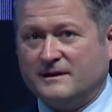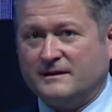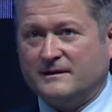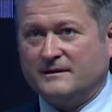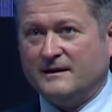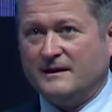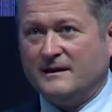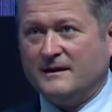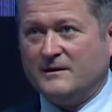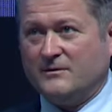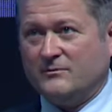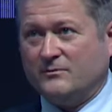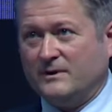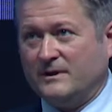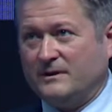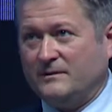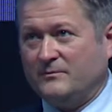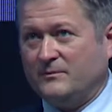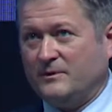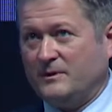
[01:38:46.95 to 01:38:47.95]
And
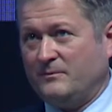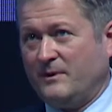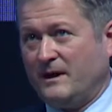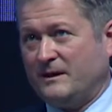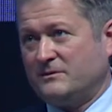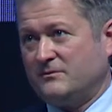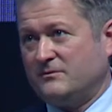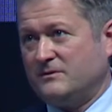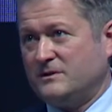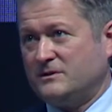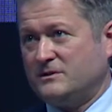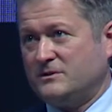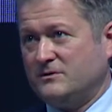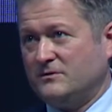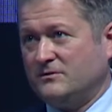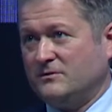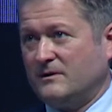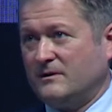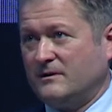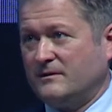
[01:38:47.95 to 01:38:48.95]
with batteries,
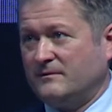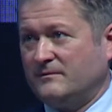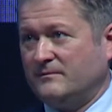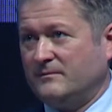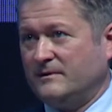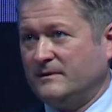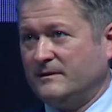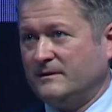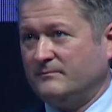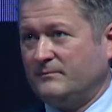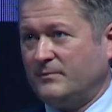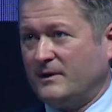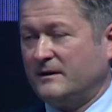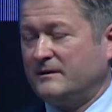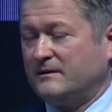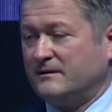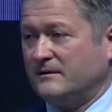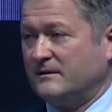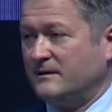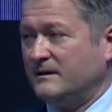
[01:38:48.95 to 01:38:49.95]
you are
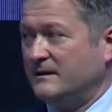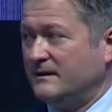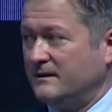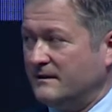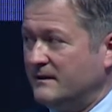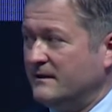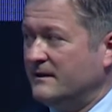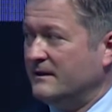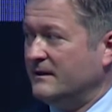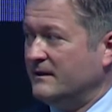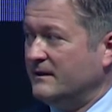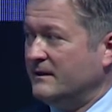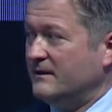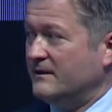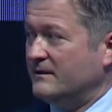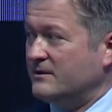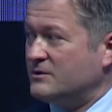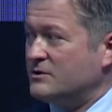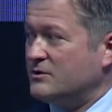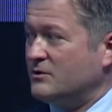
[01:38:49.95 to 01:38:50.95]
practically
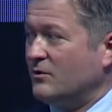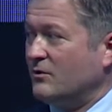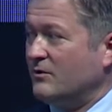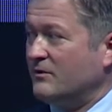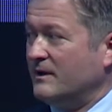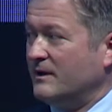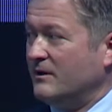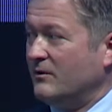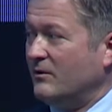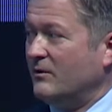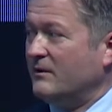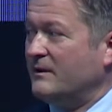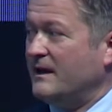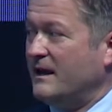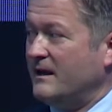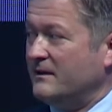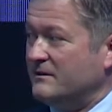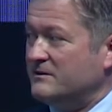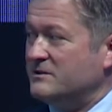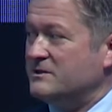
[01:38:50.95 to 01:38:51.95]
storing all the
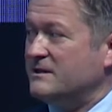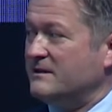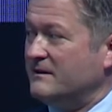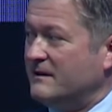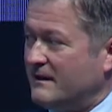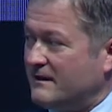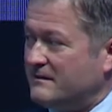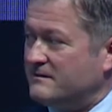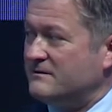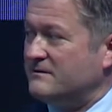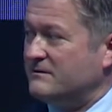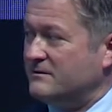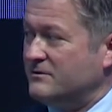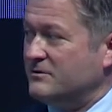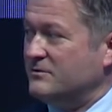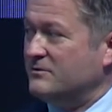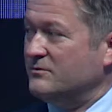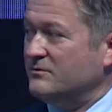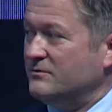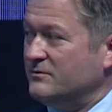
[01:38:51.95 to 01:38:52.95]
energy that
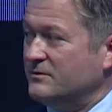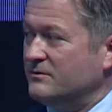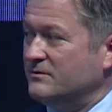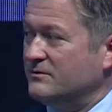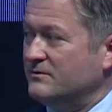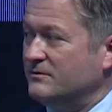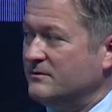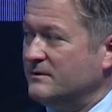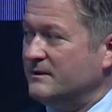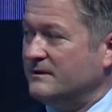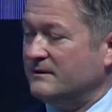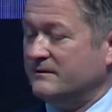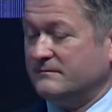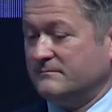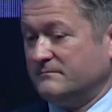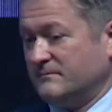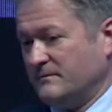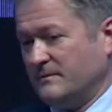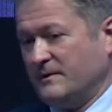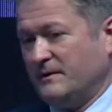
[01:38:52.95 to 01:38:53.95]
you
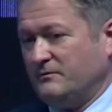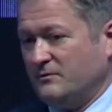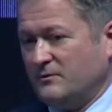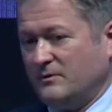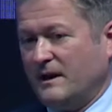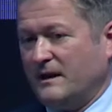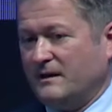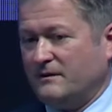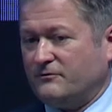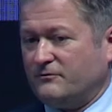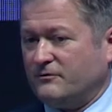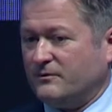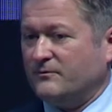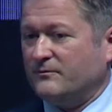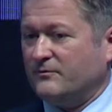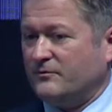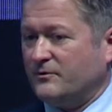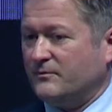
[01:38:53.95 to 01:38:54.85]
if you get it from